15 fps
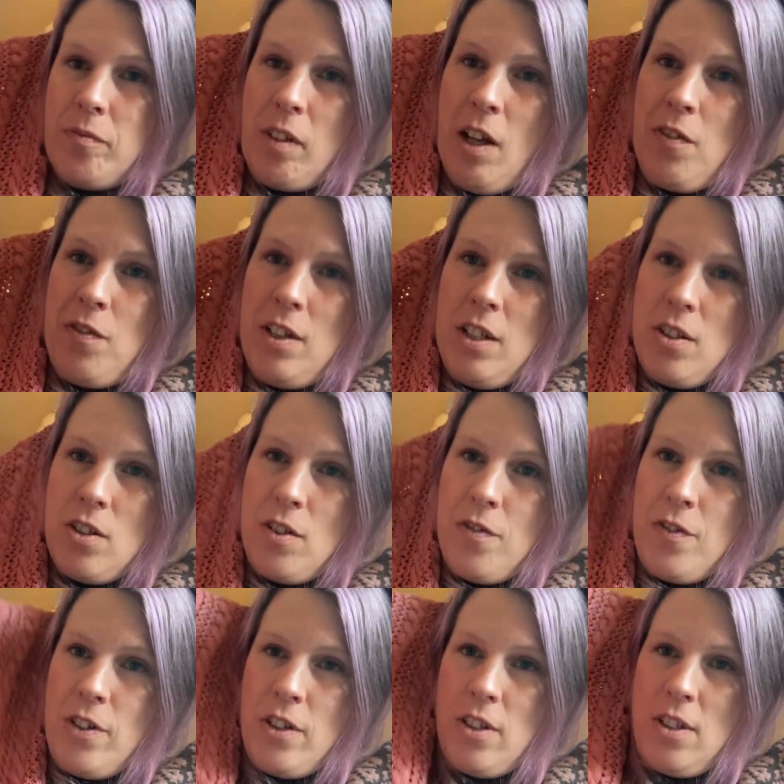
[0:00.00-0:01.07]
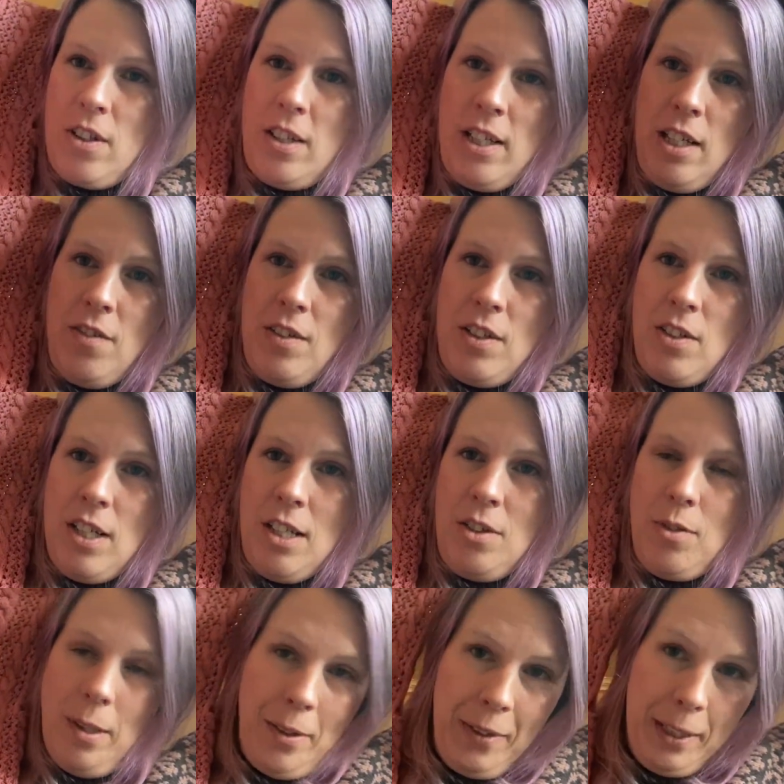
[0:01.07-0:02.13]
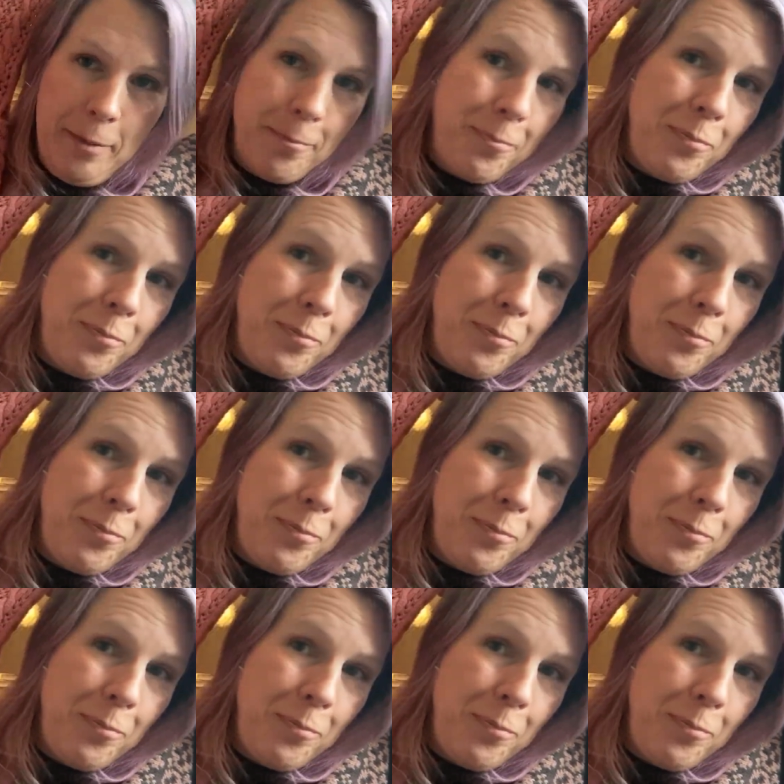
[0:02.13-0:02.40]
I finished the first sleeve in January.